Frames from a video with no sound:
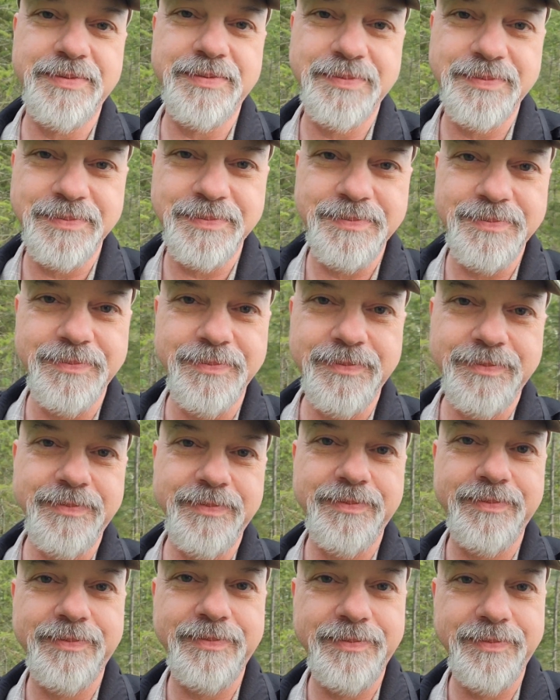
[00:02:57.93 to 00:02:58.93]

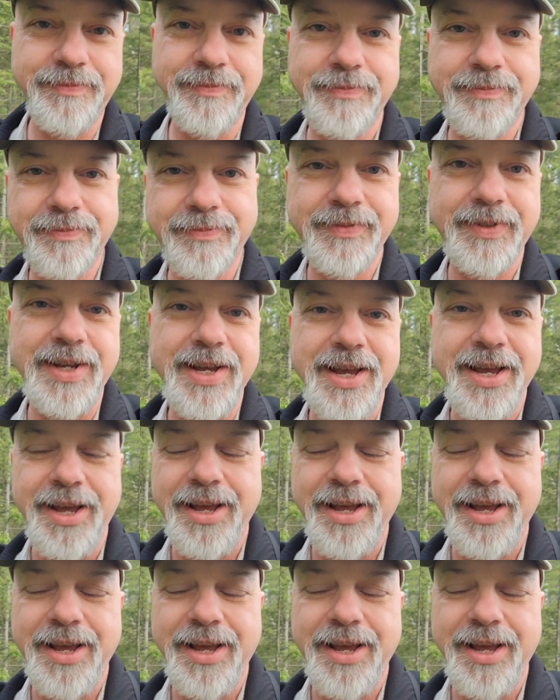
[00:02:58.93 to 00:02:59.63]
(no one is talking)